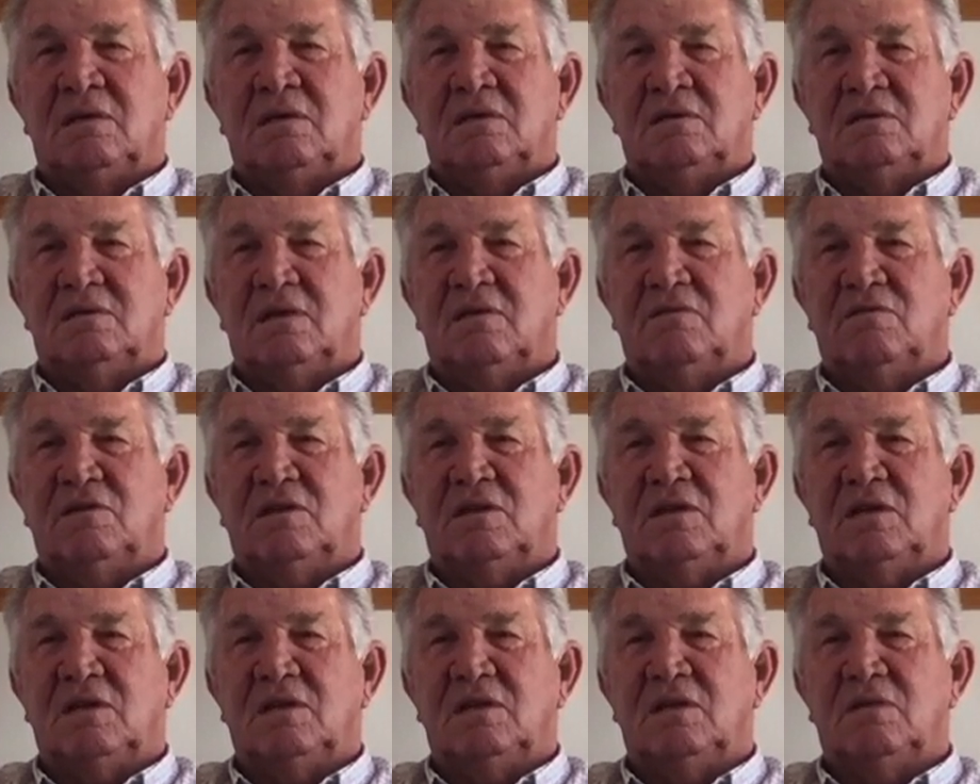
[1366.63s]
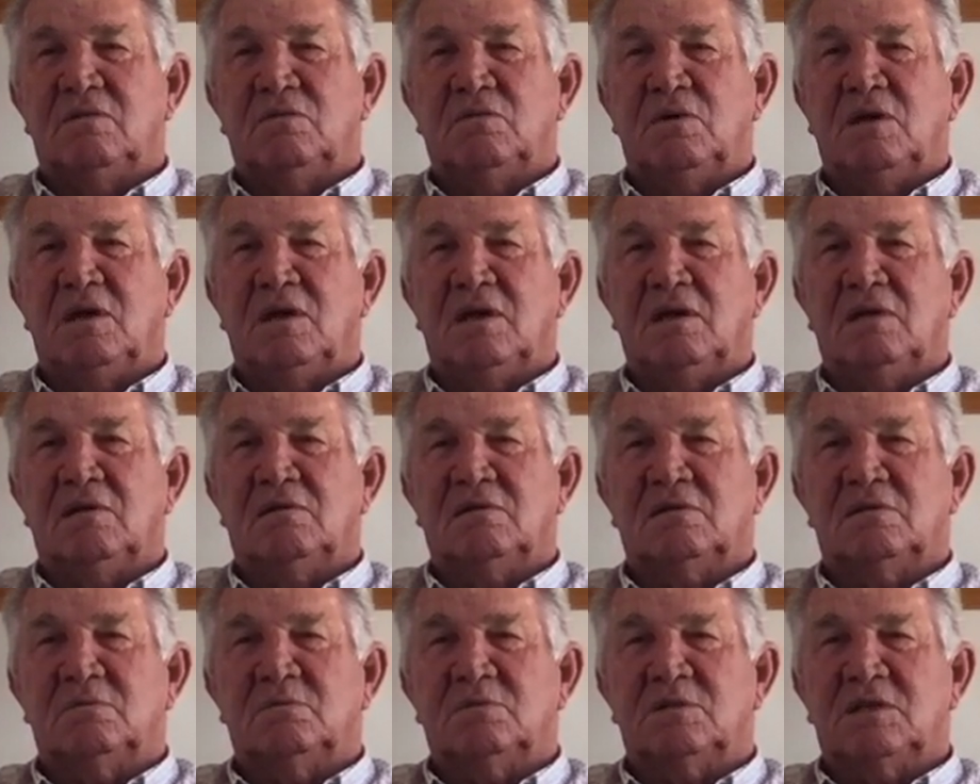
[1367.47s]
17, then we had
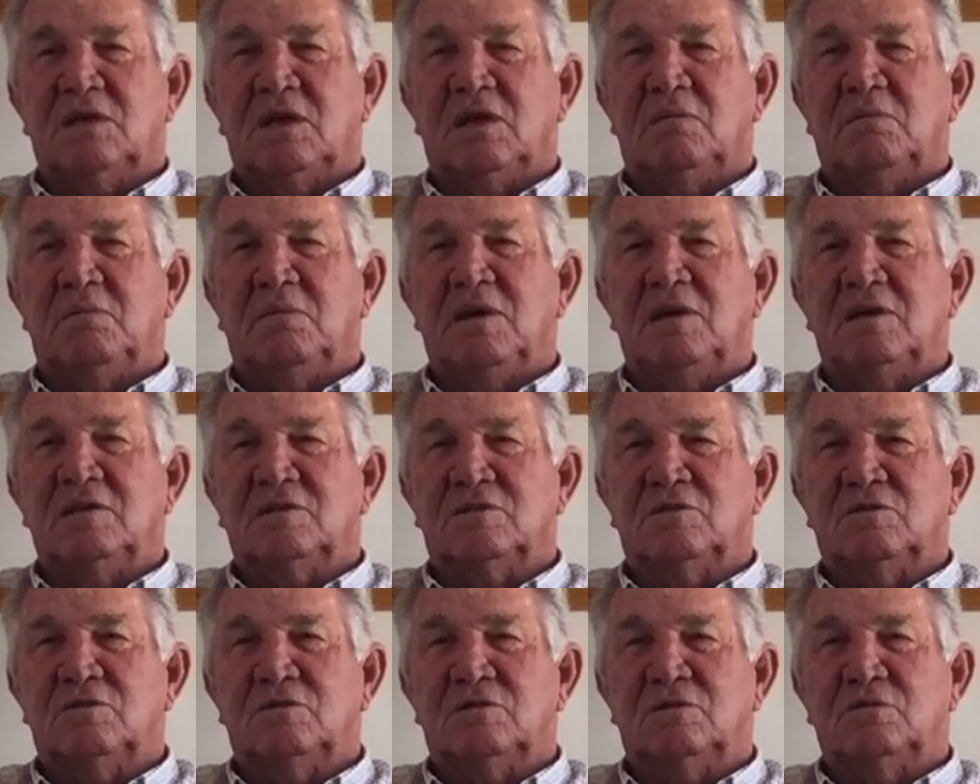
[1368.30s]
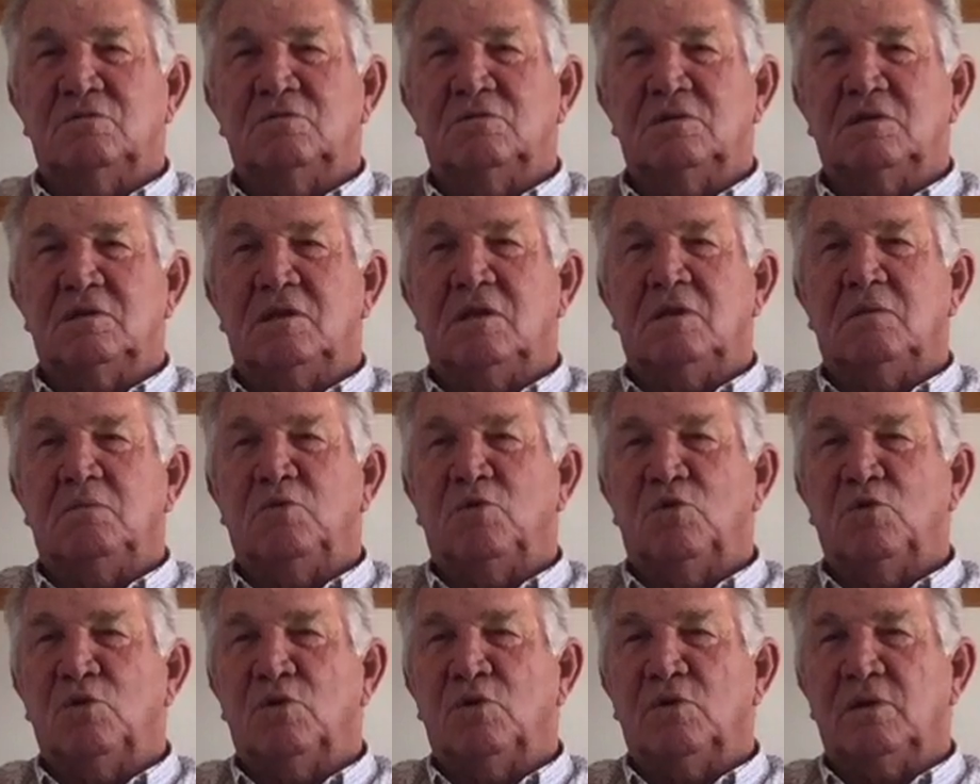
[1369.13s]
some scoutmasters that was a little
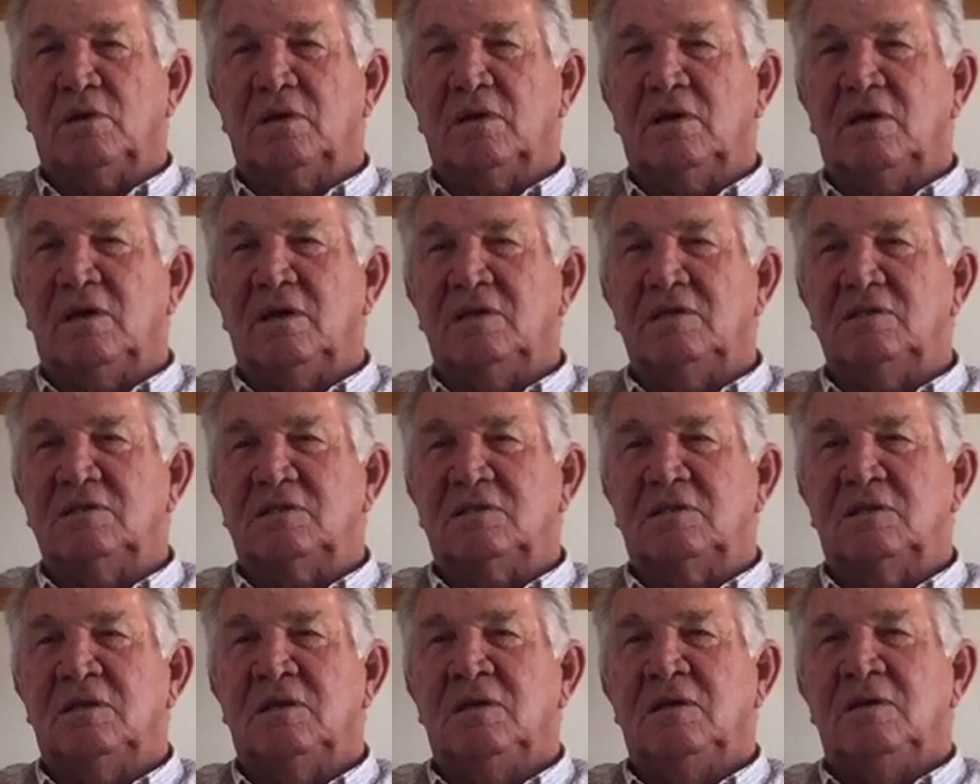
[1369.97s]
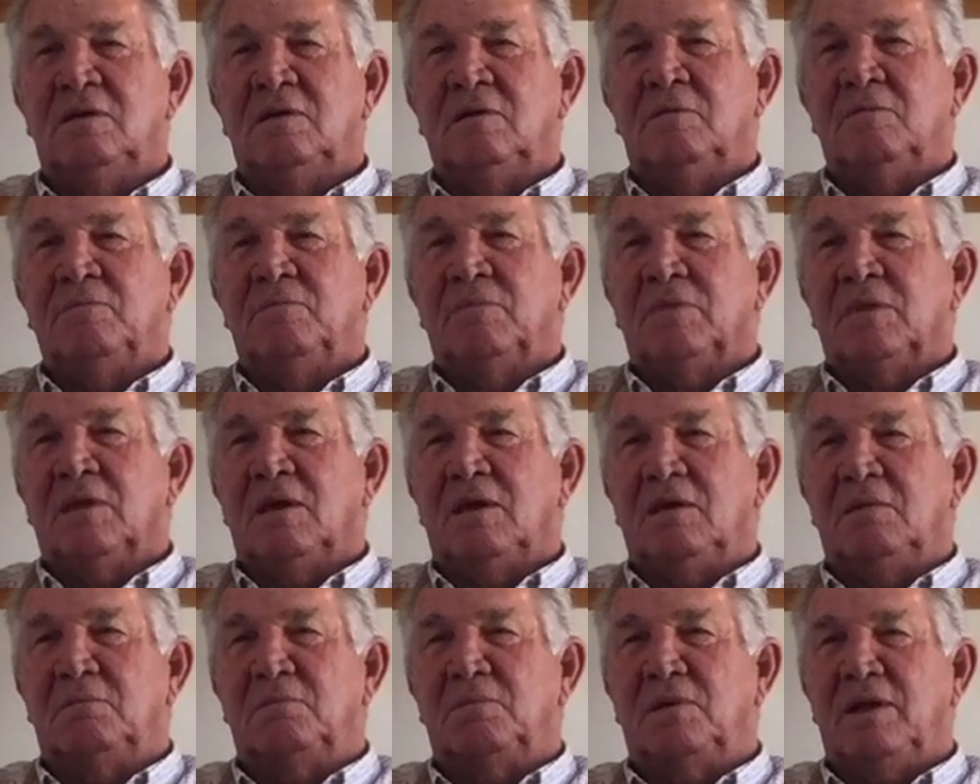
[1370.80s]
more organized
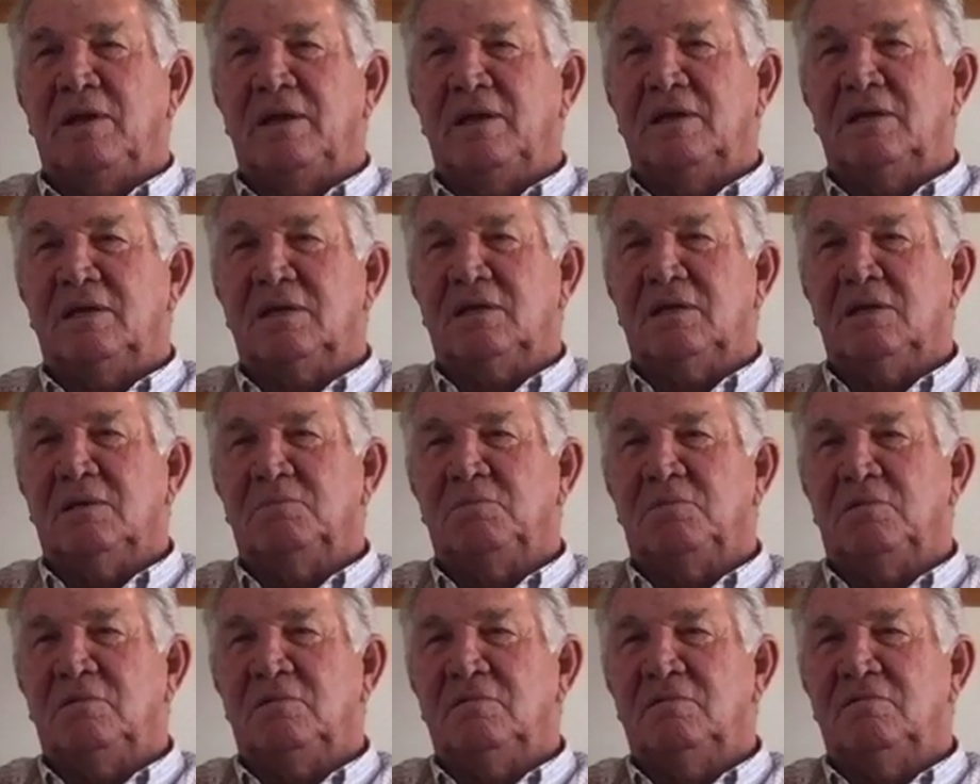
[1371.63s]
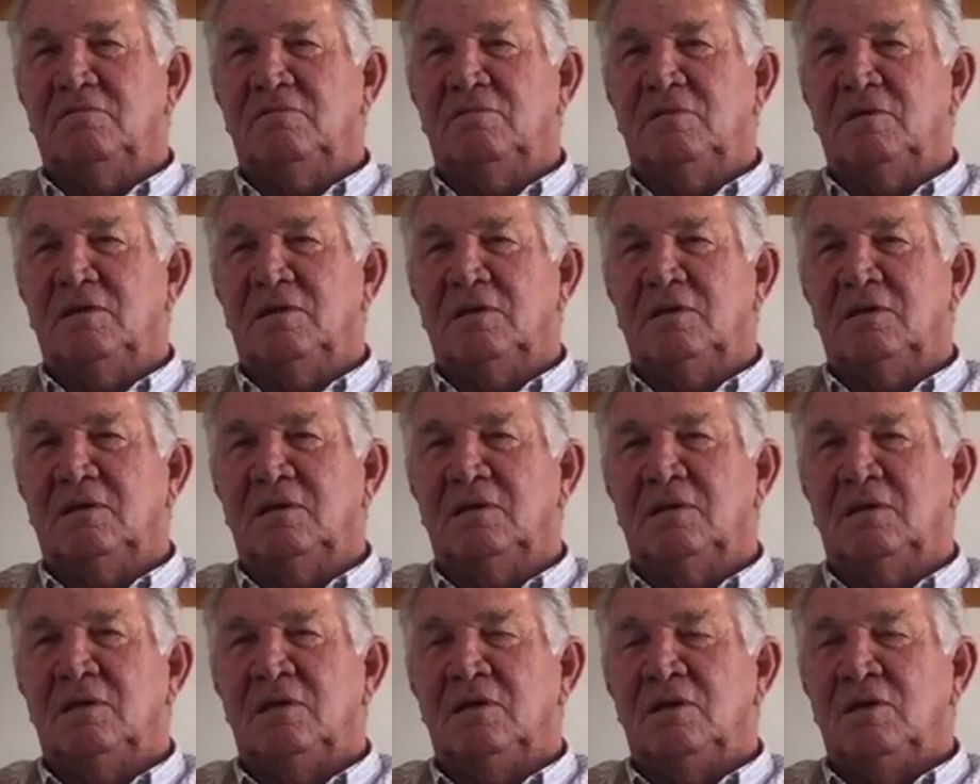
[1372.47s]
and planned a couple of
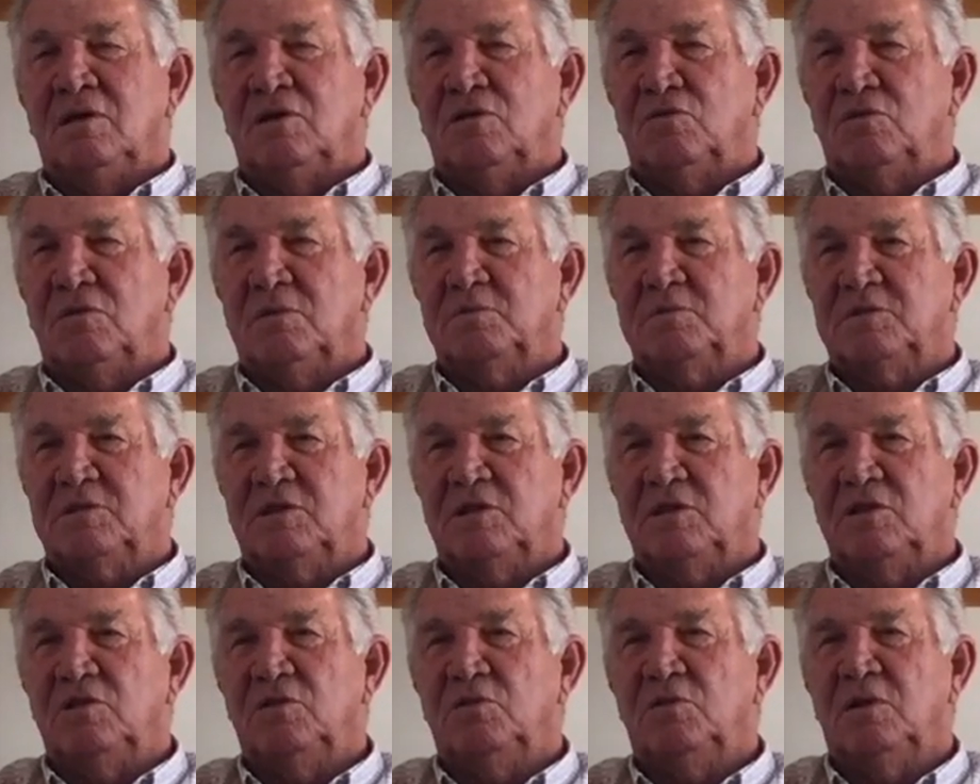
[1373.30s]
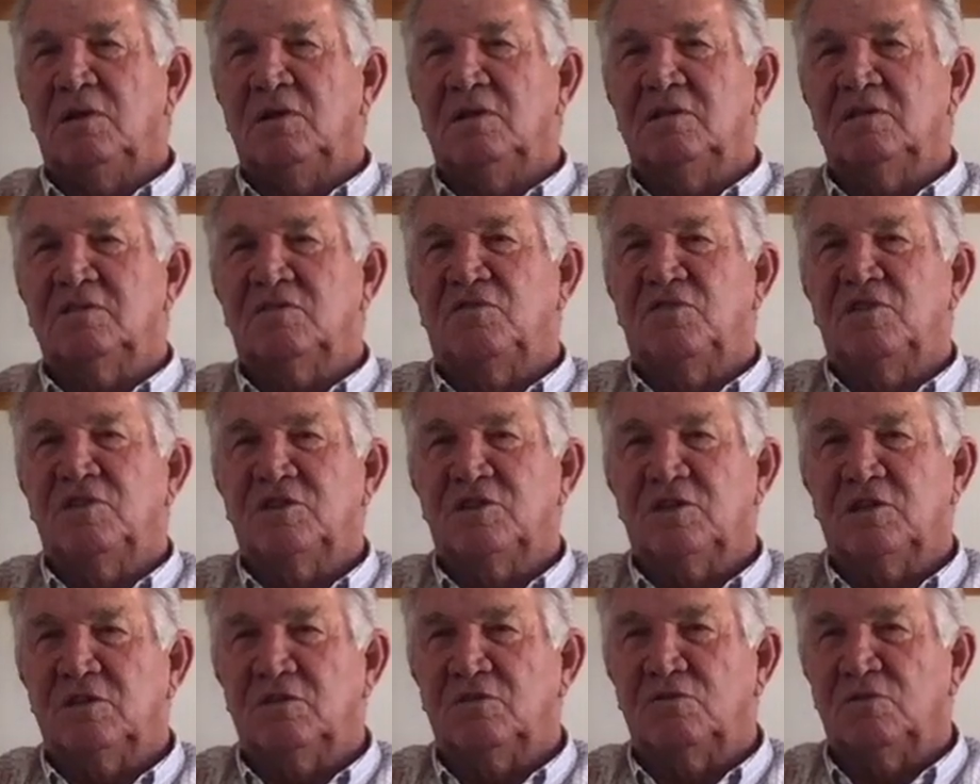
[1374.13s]
trips to the UNS
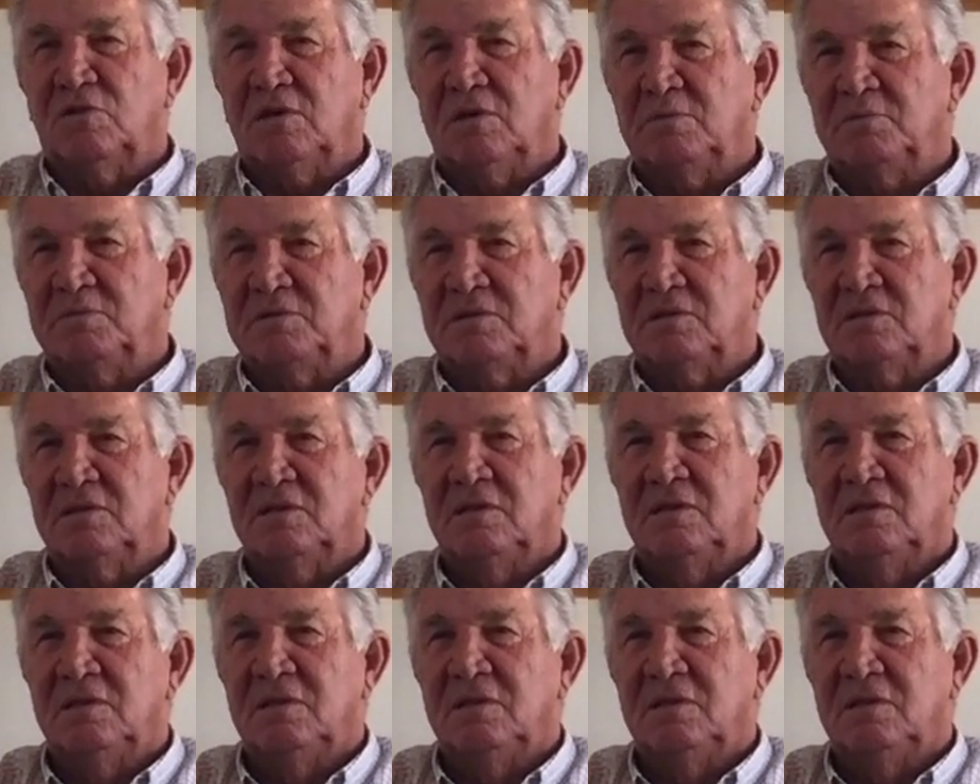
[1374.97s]
fishing trips,